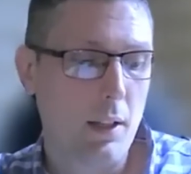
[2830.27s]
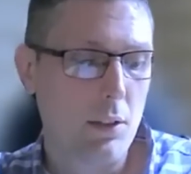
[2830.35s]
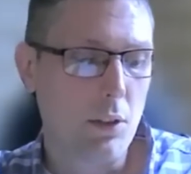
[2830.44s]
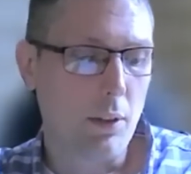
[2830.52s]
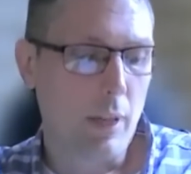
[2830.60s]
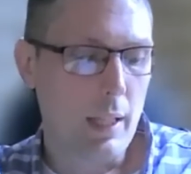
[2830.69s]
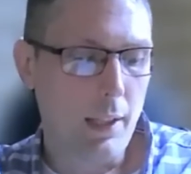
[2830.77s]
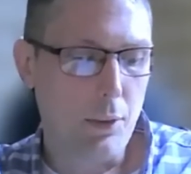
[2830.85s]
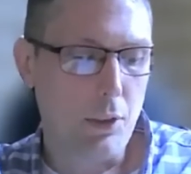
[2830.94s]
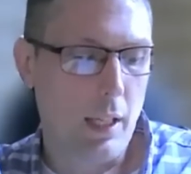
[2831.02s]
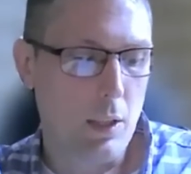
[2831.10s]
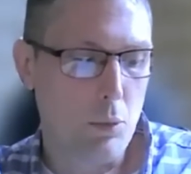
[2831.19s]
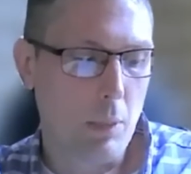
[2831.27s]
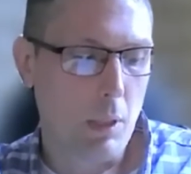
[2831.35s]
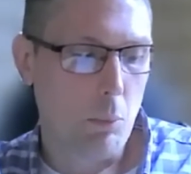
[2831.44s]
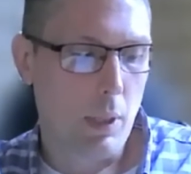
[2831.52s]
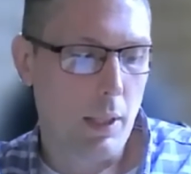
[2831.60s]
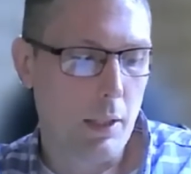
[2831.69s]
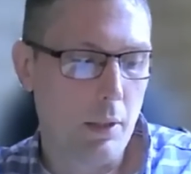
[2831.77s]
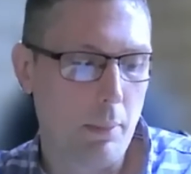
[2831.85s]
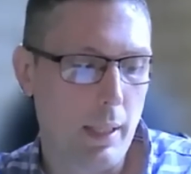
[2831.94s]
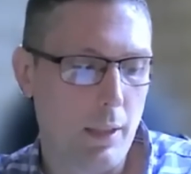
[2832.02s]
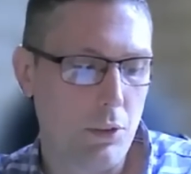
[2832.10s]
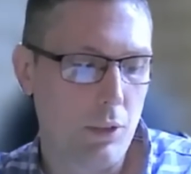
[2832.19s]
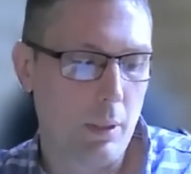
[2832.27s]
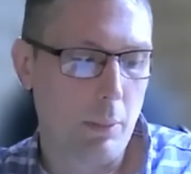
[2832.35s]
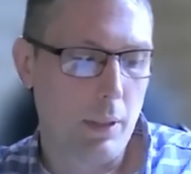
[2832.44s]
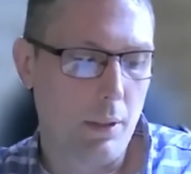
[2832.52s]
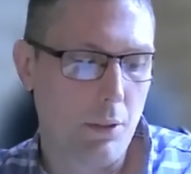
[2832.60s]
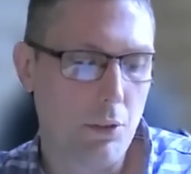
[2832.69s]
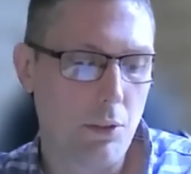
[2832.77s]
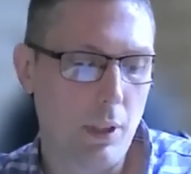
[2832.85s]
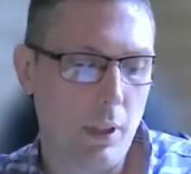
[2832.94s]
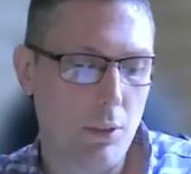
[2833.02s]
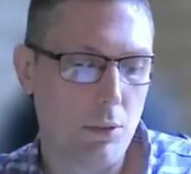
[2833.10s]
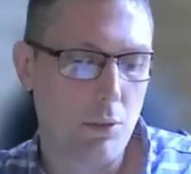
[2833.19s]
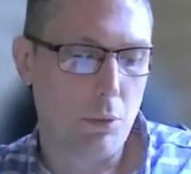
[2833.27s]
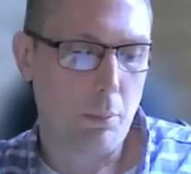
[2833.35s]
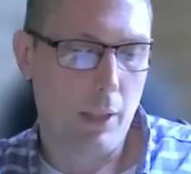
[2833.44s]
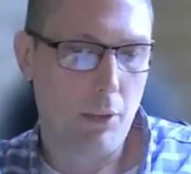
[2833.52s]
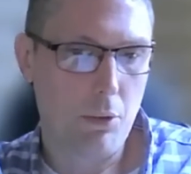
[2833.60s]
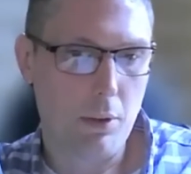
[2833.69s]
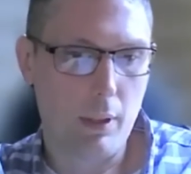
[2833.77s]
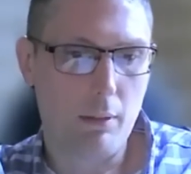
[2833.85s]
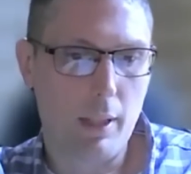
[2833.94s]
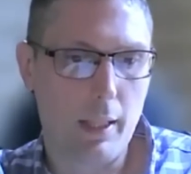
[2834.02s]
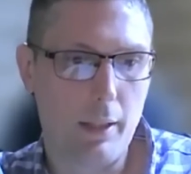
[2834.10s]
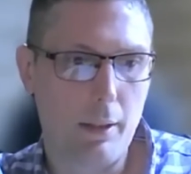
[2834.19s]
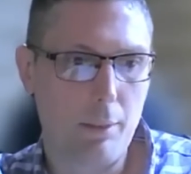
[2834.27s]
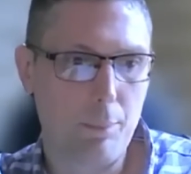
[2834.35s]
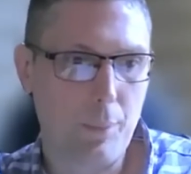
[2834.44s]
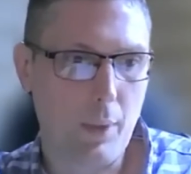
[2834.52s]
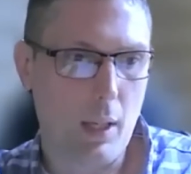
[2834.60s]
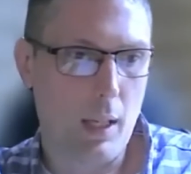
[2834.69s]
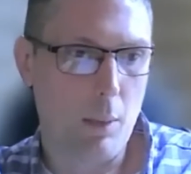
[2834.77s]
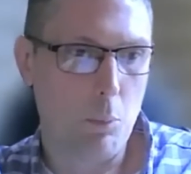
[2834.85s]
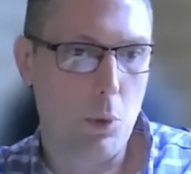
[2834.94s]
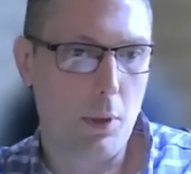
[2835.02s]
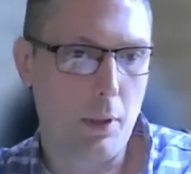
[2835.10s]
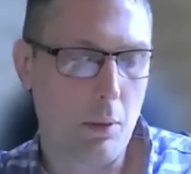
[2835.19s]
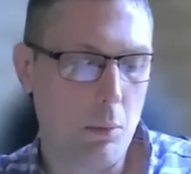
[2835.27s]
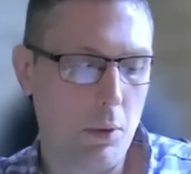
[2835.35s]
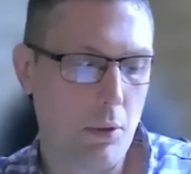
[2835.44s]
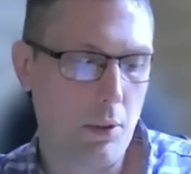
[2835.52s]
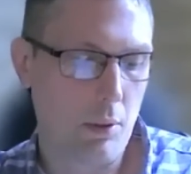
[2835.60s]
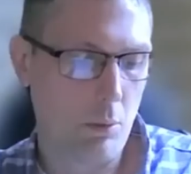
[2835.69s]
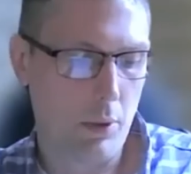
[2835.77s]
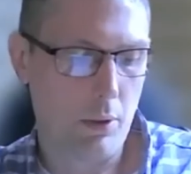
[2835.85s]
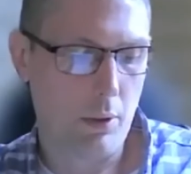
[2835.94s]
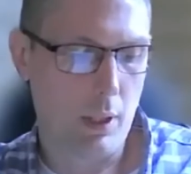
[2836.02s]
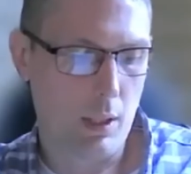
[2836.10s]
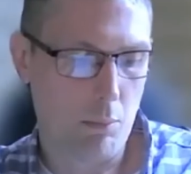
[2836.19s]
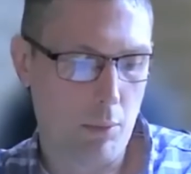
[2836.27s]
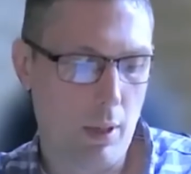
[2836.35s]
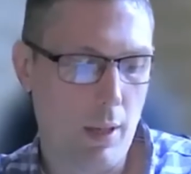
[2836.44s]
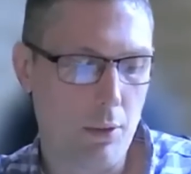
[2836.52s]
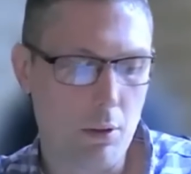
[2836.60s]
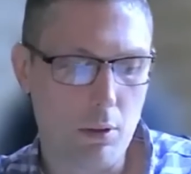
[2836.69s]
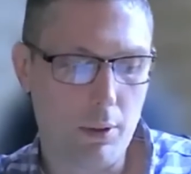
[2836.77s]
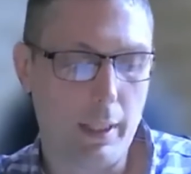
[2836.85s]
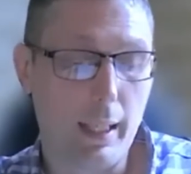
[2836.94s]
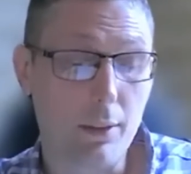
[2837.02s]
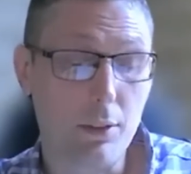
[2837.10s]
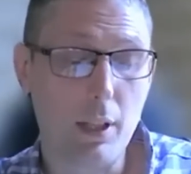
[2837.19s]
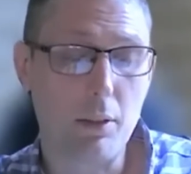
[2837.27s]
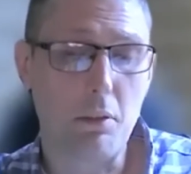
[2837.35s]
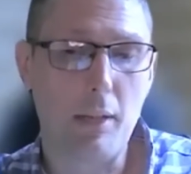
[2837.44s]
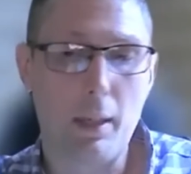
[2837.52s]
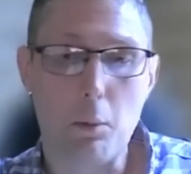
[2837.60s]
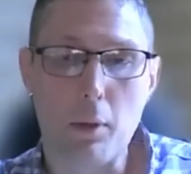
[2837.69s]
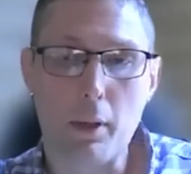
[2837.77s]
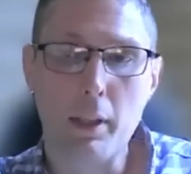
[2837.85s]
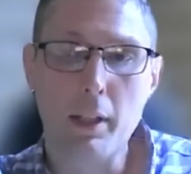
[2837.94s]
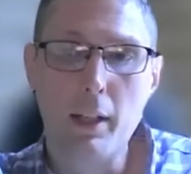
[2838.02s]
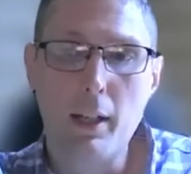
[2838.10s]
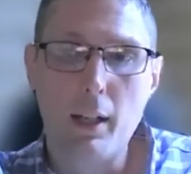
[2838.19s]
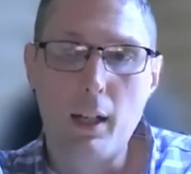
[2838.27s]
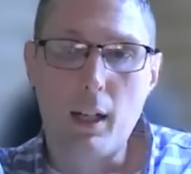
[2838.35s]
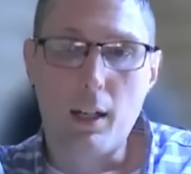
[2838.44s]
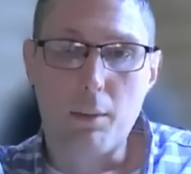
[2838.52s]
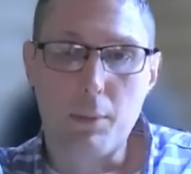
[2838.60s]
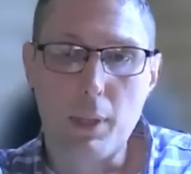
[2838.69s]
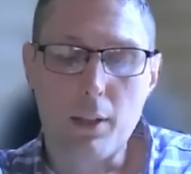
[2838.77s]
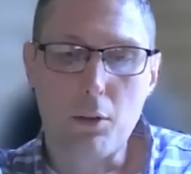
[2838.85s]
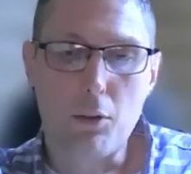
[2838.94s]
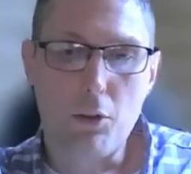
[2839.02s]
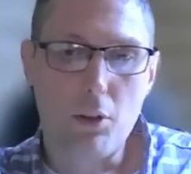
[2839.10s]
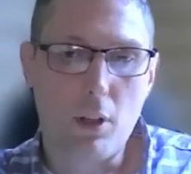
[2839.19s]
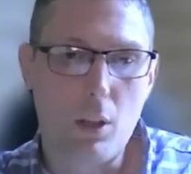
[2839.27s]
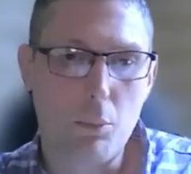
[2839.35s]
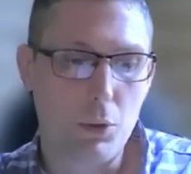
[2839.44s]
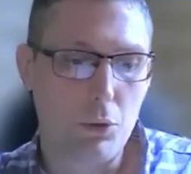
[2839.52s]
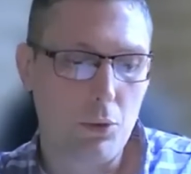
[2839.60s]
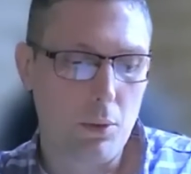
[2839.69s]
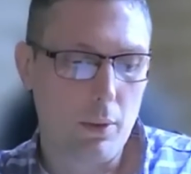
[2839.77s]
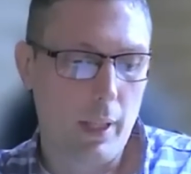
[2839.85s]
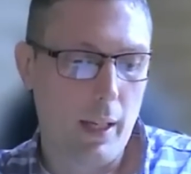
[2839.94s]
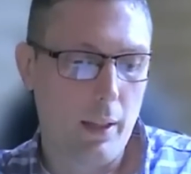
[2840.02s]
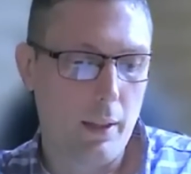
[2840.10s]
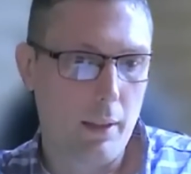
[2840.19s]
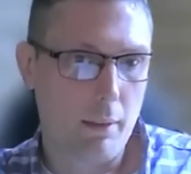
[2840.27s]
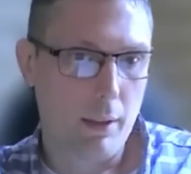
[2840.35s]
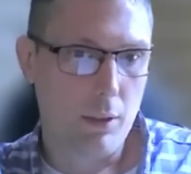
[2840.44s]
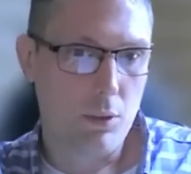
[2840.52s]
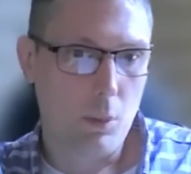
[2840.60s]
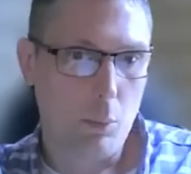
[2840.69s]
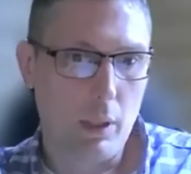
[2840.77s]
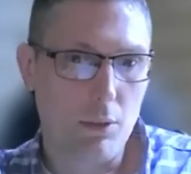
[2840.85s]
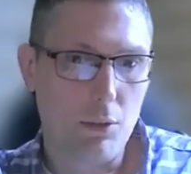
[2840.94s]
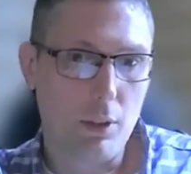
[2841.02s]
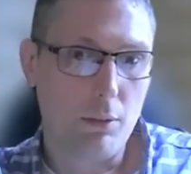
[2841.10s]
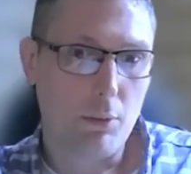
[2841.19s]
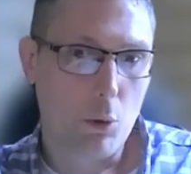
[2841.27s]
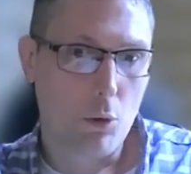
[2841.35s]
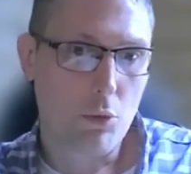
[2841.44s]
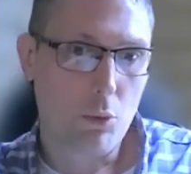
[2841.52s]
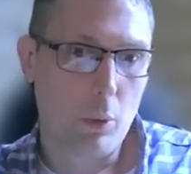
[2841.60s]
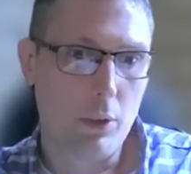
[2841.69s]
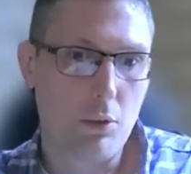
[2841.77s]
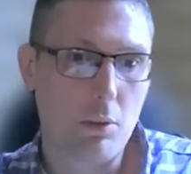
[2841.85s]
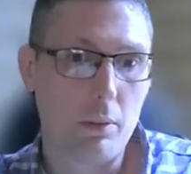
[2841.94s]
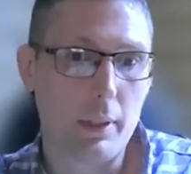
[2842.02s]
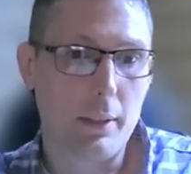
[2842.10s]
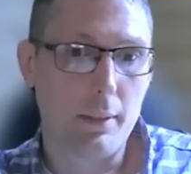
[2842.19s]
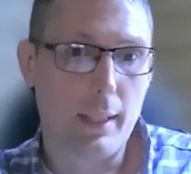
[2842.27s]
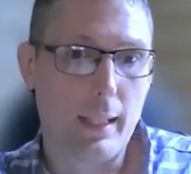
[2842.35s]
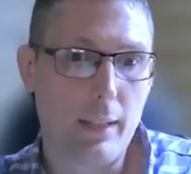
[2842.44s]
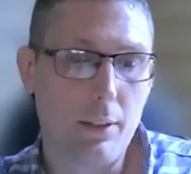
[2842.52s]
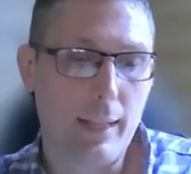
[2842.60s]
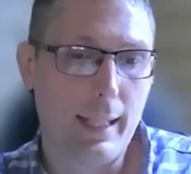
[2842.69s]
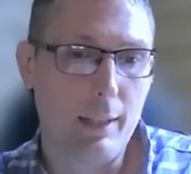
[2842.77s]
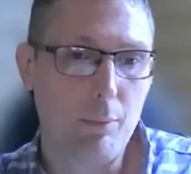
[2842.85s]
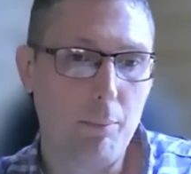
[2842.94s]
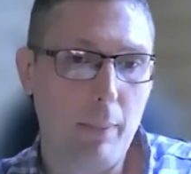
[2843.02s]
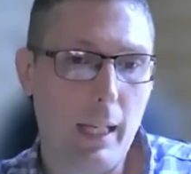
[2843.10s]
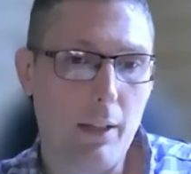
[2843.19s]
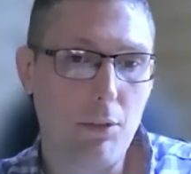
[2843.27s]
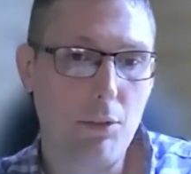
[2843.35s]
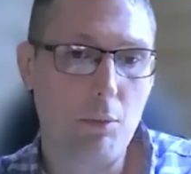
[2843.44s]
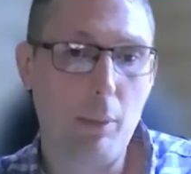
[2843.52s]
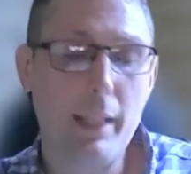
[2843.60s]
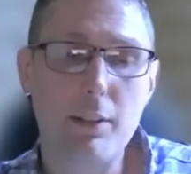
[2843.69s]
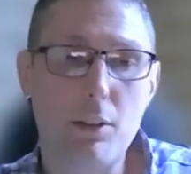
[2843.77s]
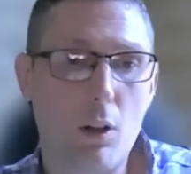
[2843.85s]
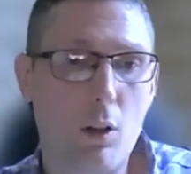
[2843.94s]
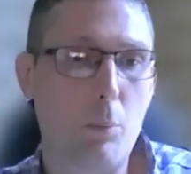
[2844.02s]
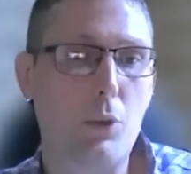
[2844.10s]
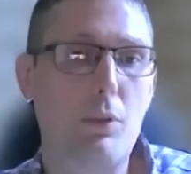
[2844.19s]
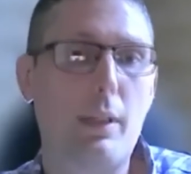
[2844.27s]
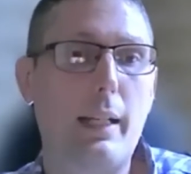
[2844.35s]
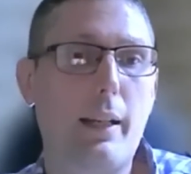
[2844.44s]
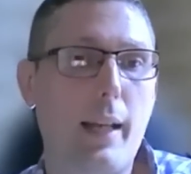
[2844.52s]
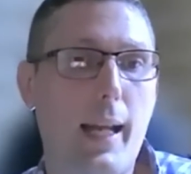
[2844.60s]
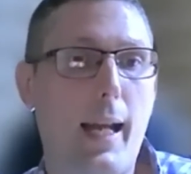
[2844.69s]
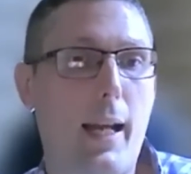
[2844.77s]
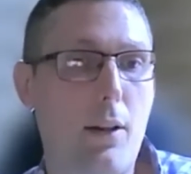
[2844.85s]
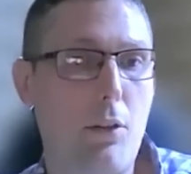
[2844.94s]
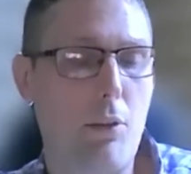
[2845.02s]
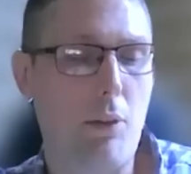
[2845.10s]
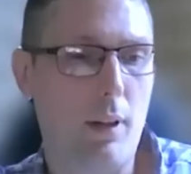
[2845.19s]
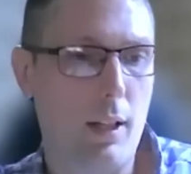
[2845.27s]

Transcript: So it kind of changed my mind about CBDCs, and especially, like, I'm working with a project called the XX Network. Dr. Chum is creating a CBDC for Switzerland that makes it almost like cash.